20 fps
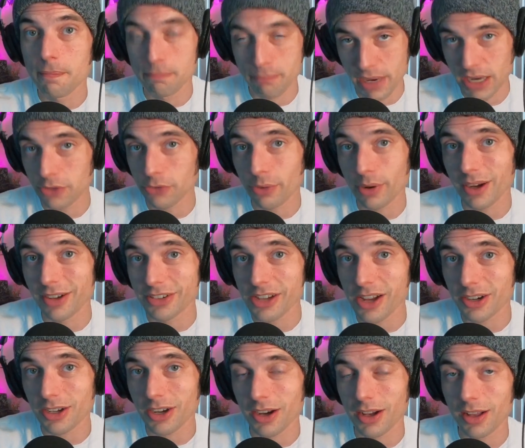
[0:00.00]

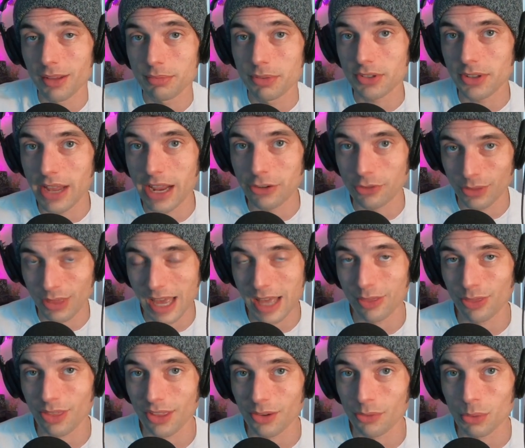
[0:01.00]

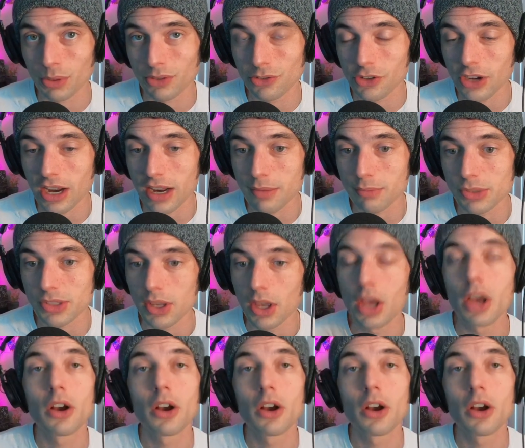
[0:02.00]
Patreon.com/thatthingwithjames.